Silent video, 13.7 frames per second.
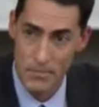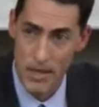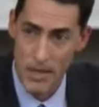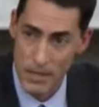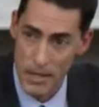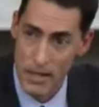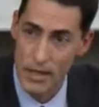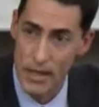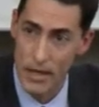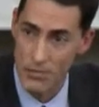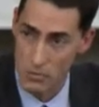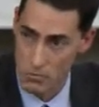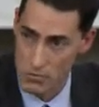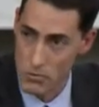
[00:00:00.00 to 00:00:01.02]
and getting
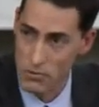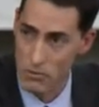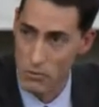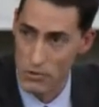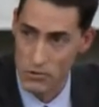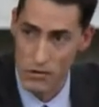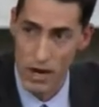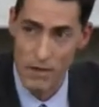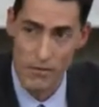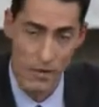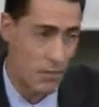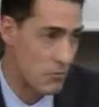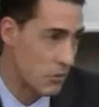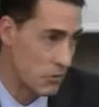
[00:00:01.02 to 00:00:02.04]
at the root of what's
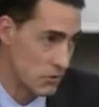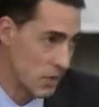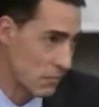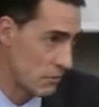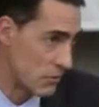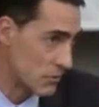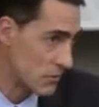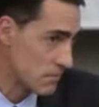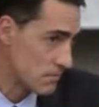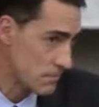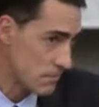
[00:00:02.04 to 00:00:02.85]
driving up those numbers.